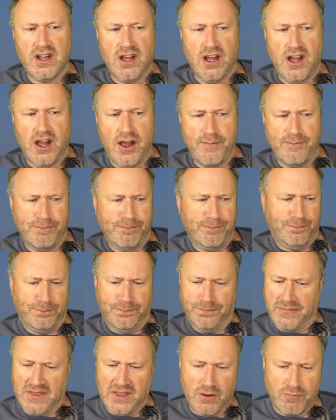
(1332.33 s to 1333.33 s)

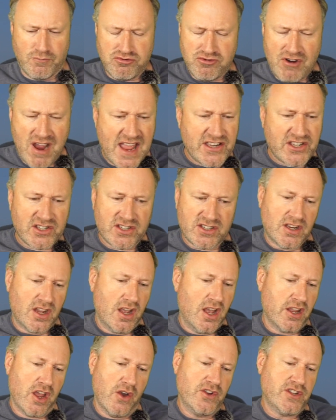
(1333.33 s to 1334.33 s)
The press
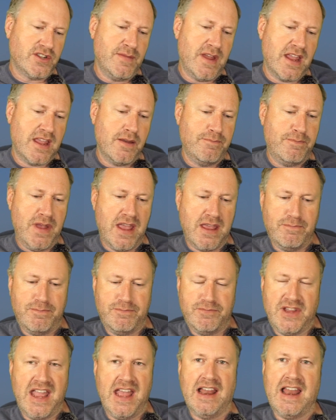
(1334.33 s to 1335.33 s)
are going to make a big
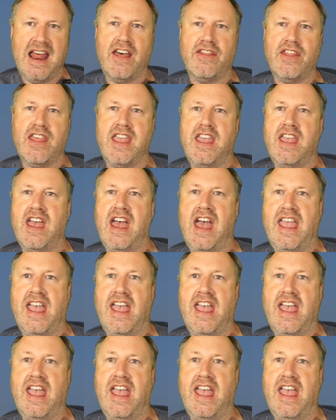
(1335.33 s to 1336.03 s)
deal out the